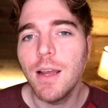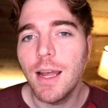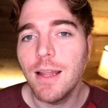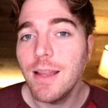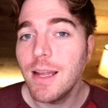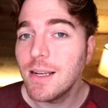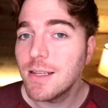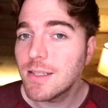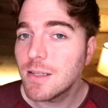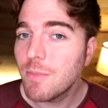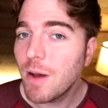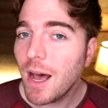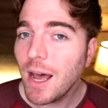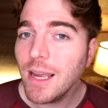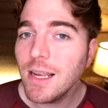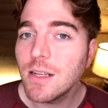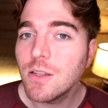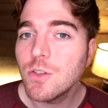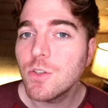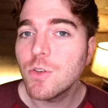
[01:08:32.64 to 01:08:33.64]
And then in some
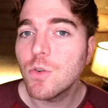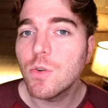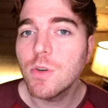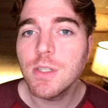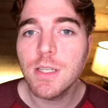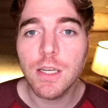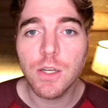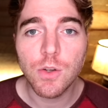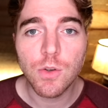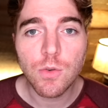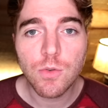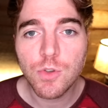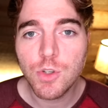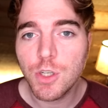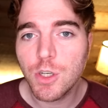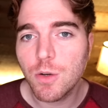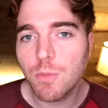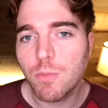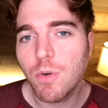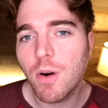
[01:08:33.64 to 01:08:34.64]
high-end stores like
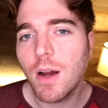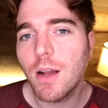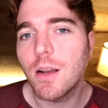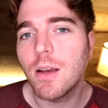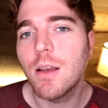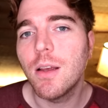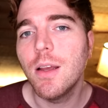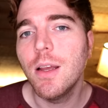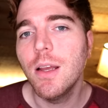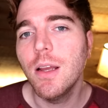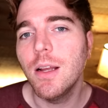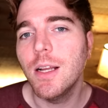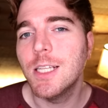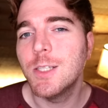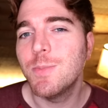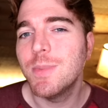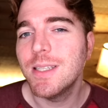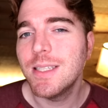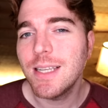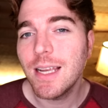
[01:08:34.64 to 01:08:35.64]
Gucci or Prada,
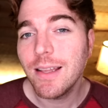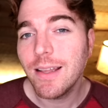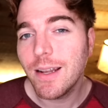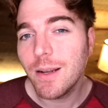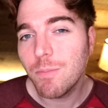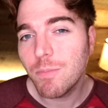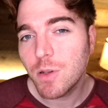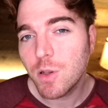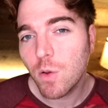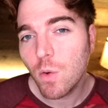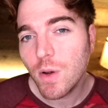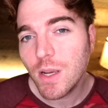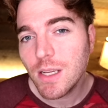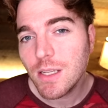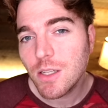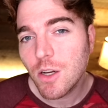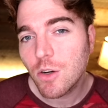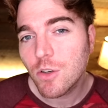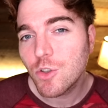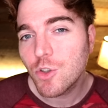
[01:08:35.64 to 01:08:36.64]
it's been said that
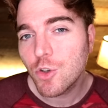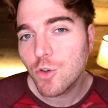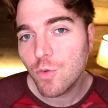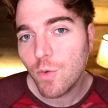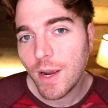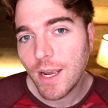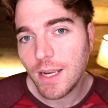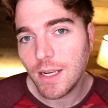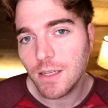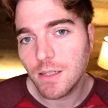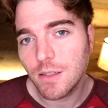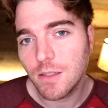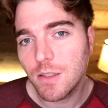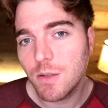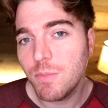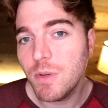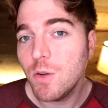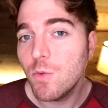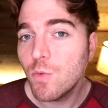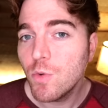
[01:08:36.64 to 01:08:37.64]
employees are trained to
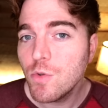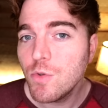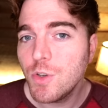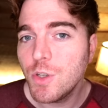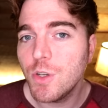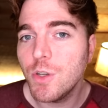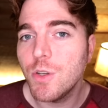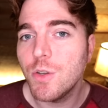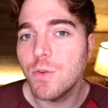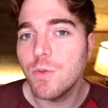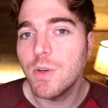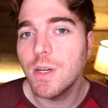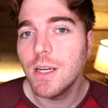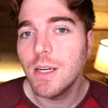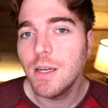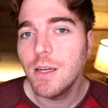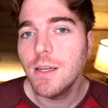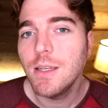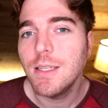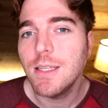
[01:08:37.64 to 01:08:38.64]
be rude to you
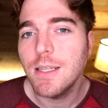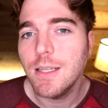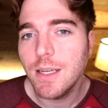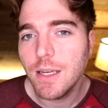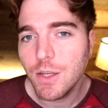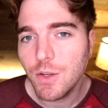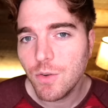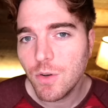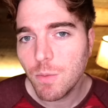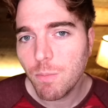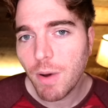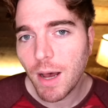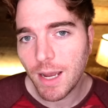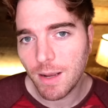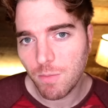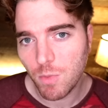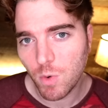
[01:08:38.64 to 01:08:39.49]
to get you to buy